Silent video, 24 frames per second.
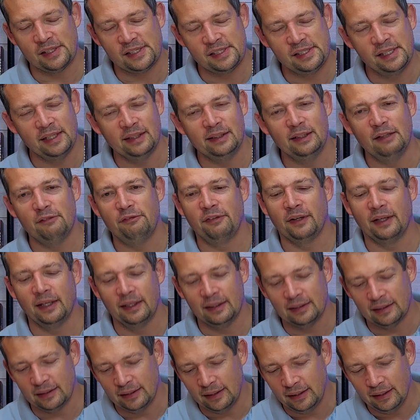
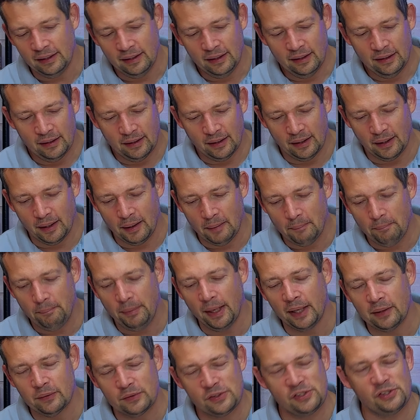significantly uh,
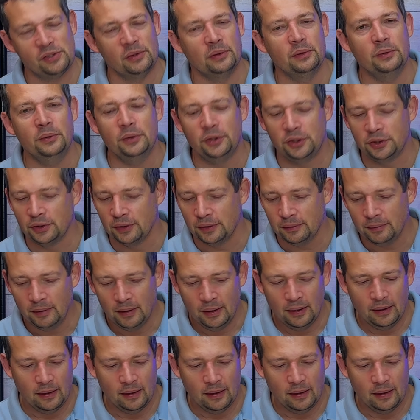better solution.